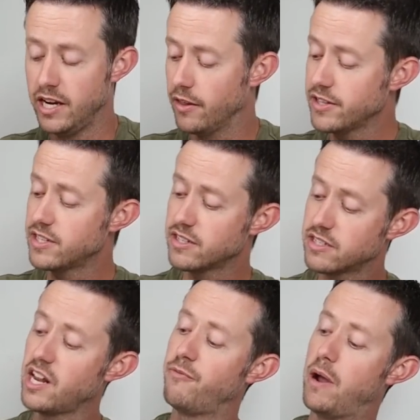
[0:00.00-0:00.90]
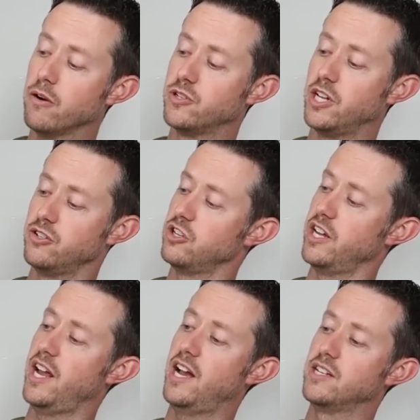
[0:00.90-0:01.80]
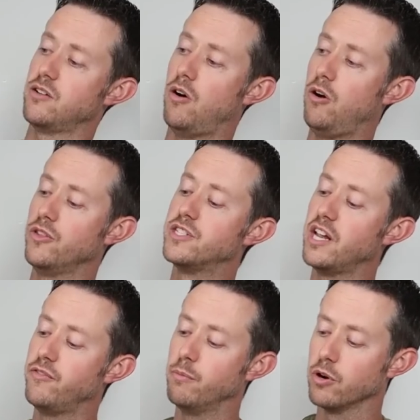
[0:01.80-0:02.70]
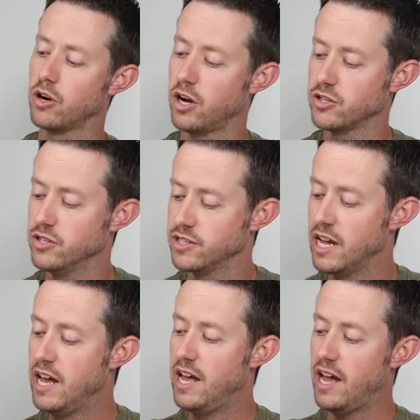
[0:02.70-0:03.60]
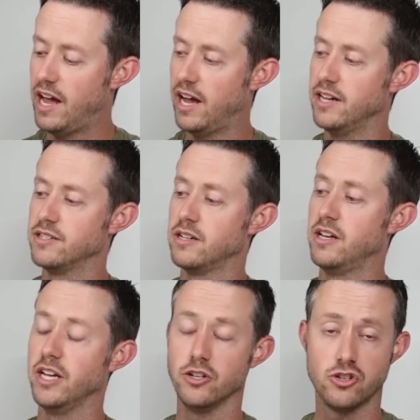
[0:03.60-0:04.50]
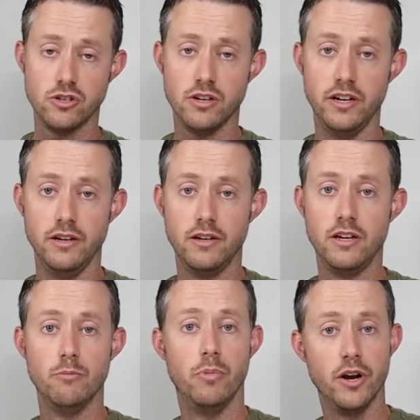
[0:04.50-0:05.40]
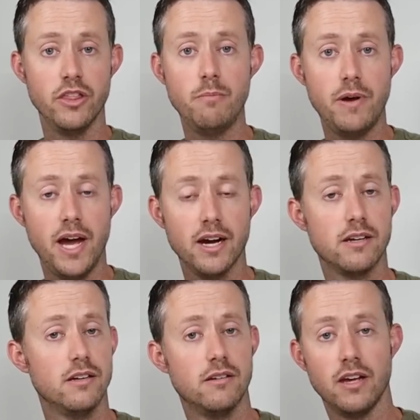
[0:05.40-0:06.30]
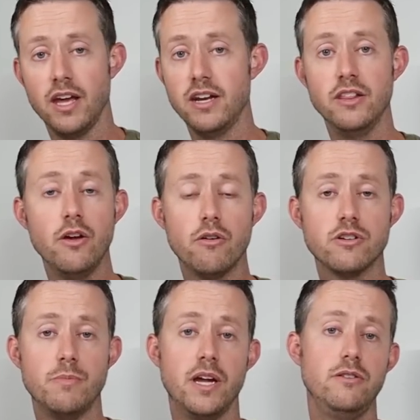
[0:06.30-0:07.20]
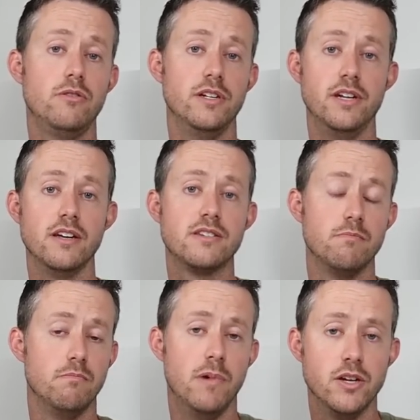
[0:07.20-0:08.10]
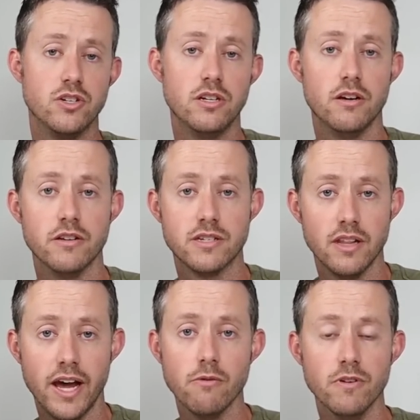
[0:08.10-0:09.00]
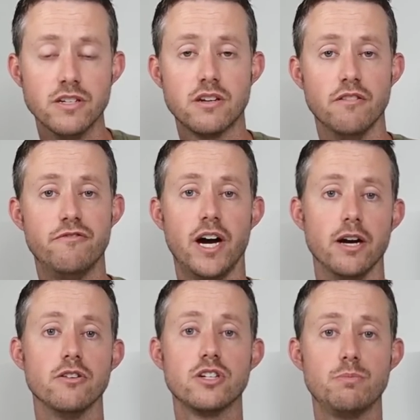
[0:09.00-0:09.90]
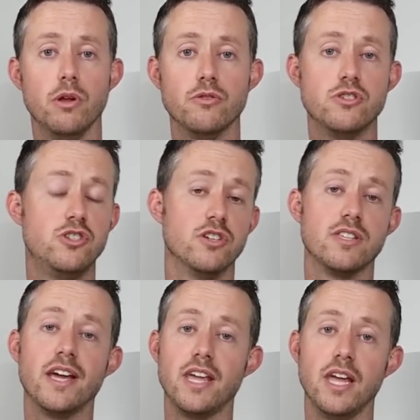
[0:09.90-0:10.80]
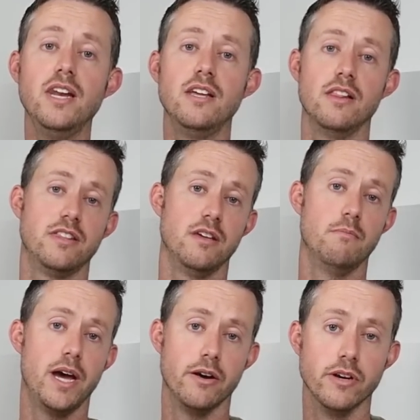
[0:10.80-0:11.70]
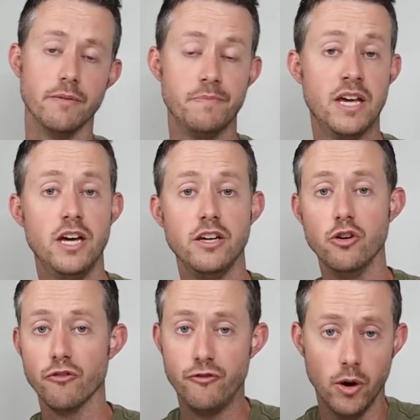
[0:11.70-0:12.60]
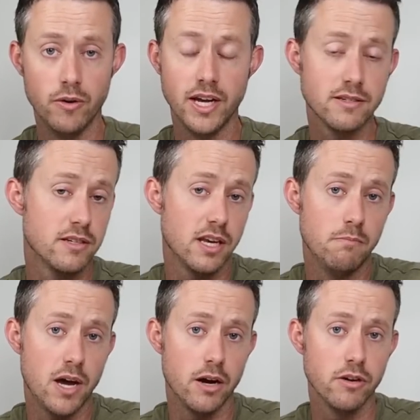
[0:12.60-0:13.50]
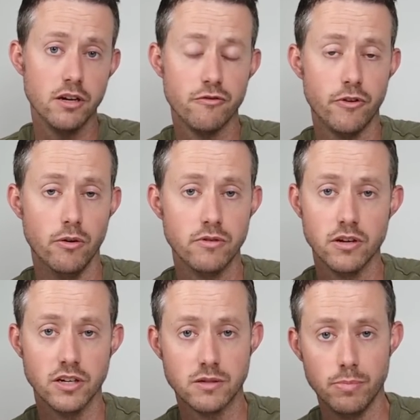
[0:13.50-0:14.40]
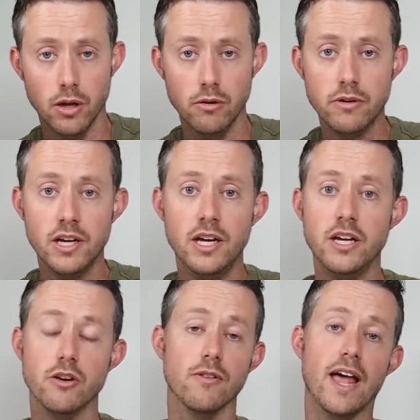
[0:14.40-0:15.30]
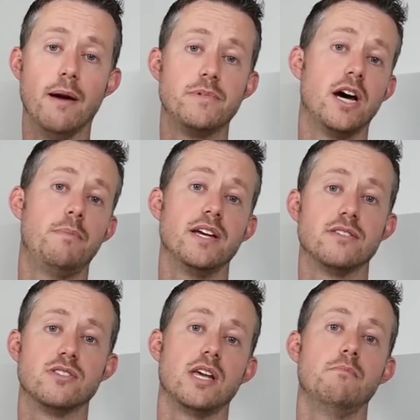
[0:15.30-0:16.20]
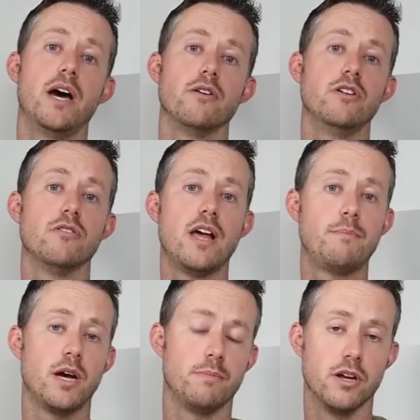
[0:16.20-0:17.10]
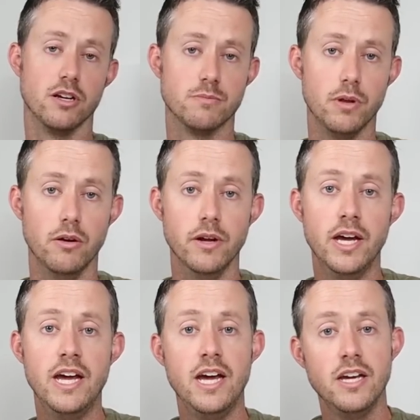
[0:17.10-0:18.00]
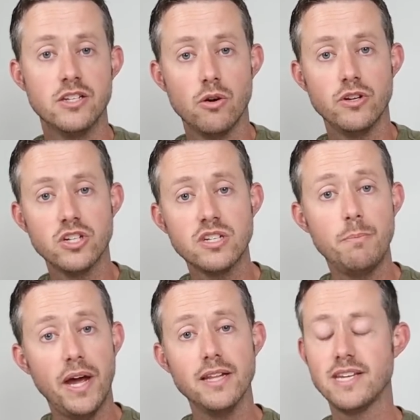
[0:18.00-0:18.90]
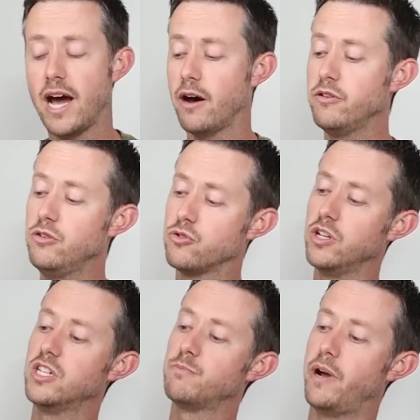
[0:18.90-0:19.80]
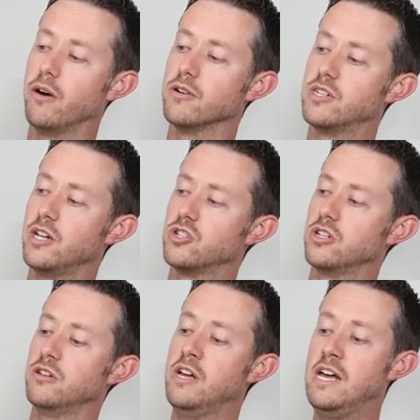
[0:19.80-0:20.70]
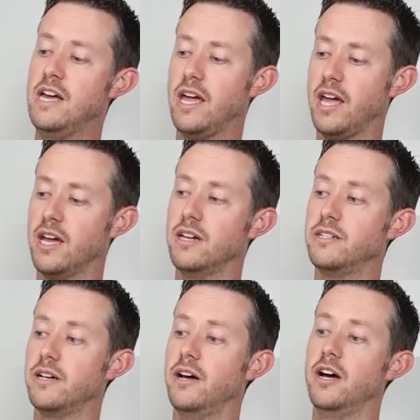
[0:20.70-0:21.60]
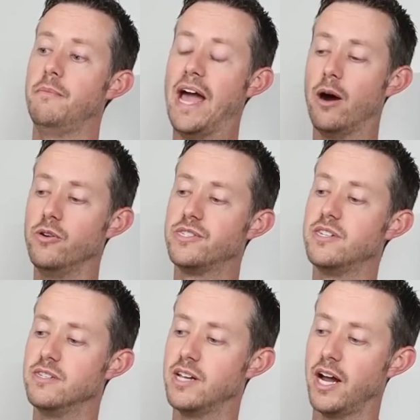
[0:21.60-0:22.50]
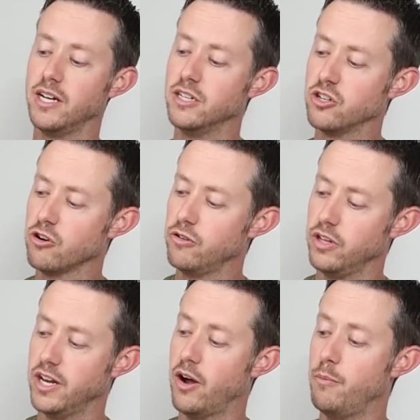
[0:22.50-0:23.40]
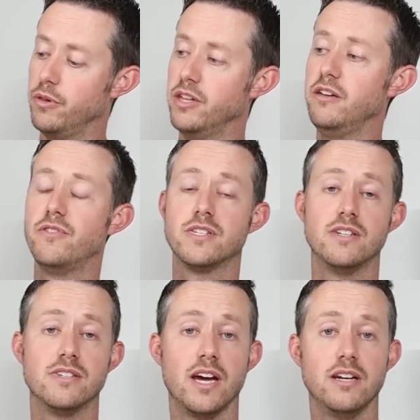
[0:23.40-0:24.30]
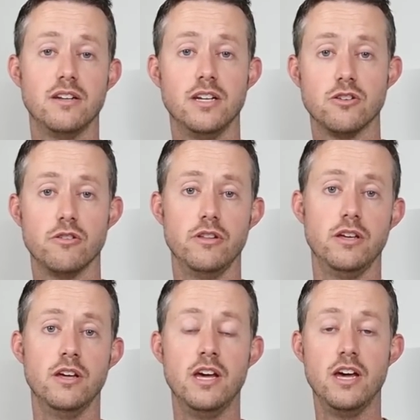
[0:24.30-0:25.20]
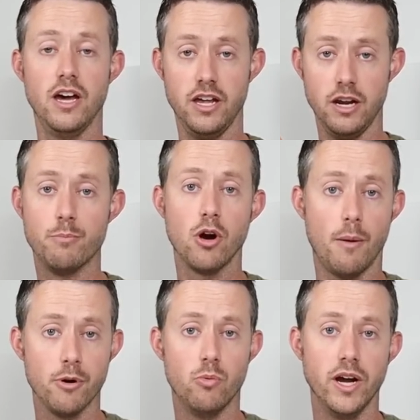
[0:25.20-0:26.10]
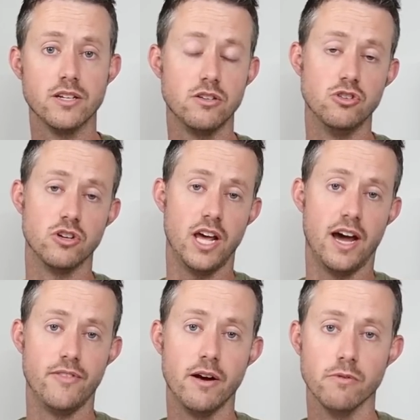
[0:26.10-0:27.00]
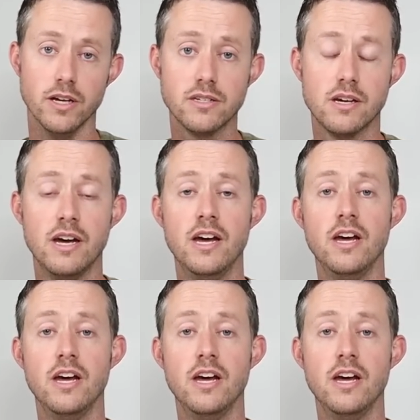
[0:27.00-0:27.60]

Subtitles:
Now, this is a safe power station. It has all the safety precautions as it should. But on the back and in the owner's manual, it does mention a slight risk of fire or explosion, just like any lithium battery. Your phone has the same battery, your phone could explode. Your laptop has the same battery, your laptop could explode. So it just depends how you treat this power station and how it's designed internally. Now, I believe it's designed internally in a proper way, so you shouldn't have that risk.